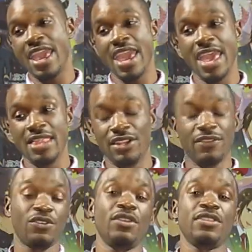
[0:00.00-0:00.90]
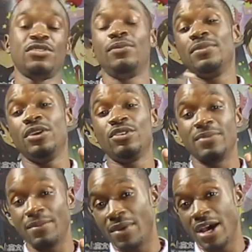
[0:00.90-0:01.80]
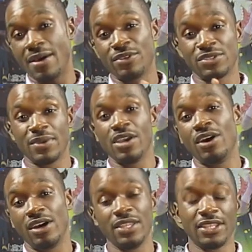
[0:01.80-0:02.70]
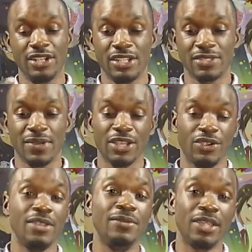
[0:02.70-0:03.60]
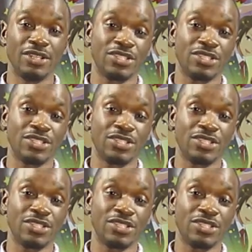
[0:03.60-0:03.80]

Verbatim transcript: and then of course there was my mom, there was my aunt, there is my grandmother.